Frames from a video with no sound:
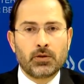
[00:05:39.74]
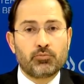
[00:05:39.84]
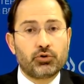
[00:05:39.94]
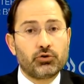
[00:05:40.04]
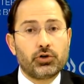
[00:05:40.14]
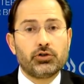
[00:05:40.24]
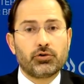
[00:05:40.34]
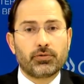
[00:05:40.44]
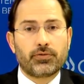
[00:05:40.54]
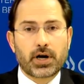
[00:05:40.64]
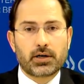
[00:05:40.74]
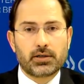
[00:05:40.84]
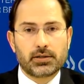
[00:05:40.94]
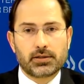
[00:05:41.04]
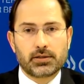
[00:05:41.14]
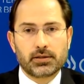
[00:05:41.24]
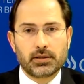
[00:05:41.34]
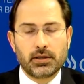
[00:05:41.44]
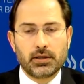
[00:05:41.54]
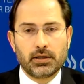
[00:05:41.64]
procedural fairness,
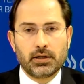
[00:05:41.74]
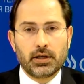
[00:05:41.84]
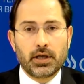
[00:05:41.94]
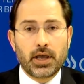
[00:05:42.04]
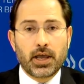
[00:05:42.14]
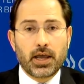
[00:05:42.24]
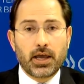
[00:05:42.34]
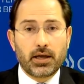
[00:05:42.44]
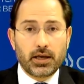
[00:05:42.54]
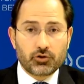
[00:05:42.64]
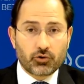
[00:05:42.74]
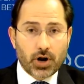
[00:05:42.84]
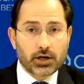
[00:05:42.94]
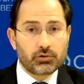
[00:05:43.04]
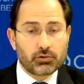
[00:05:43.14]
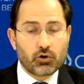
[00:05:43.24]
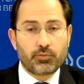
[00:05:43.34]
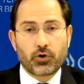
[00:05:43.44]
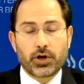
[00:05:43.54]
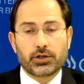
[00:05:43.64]
international
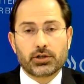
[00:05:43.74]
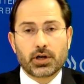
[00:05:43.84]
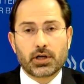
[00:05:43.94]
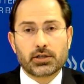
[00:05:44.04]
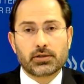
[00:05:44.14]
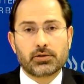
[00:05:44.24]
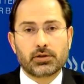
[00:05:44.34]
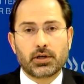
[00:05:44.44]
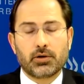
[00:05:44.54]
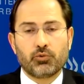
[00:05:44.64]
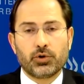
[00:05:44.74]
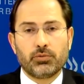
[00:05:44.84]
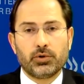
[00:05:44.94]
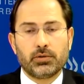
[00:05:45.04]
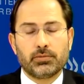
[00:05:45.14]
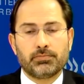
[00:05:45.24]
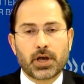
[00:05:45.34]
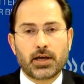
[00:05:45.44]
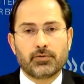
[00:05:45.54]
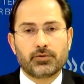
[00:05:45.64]
cooperation, as uh, we will
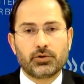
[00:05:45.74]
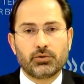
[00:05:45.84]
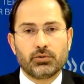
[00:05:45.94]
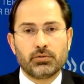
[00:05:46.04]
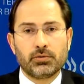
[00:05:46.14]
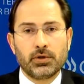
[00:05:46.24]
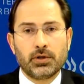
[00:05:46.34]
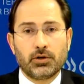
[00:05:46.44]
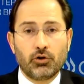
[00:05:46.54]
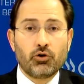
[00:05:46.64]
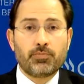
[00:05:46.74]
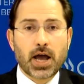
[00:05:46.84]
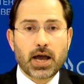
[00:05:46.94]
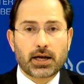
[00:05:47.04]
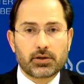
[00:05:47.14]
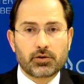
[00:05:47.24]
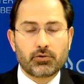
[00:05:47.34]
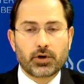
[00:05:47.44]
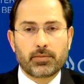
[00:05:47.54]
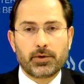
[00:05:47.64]
have to look back at the
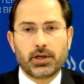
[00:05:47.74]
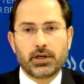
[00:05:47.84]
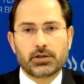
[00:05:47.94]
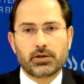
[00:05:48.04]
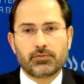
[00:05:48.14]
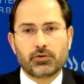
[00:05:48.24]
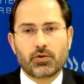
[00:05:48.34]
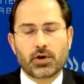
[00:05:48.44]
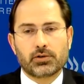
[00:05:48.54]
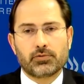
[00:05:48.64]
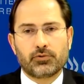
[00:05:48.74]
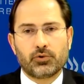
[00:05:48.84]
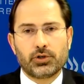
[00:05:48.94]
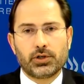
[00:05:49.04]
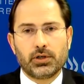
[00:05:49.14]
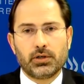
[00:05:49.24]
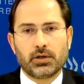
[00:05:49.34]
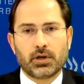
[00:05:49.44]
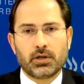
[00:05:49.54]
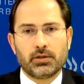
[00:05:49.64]
recommendation of
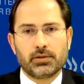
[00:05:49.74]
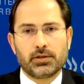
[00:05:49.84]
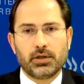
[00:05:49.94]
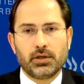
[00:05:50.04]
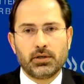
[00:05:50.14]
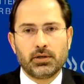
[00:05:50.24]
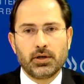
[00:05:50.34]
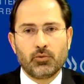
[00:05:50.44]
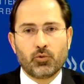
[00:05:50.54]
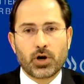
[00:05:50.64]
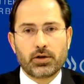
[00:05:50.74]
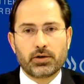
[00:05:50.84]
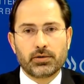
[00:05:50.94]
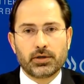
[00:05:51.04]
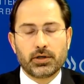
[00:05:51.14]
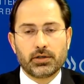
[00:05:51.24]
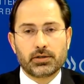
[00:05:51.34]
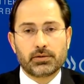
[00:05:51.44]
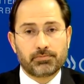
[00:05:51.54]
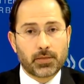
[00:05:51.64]
2014 and see whether it
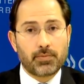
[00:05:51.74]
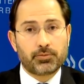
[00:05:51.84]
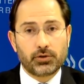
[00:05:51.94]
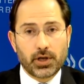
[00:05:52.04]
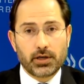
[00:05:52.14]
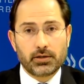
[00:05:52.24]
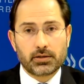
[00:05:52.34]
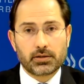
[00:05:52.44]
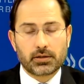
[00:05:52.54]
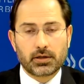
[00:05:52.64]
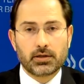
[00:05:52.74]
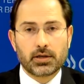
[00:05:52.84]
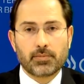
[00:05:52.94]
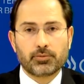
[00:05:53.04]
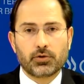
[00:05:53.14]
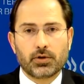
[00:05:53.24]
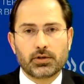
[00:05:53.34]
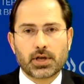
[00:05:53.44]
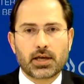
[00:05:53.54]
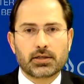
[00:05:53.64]
is up to date and up to the
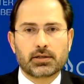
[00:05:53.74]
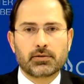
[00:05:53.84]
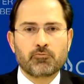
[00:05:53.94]
task.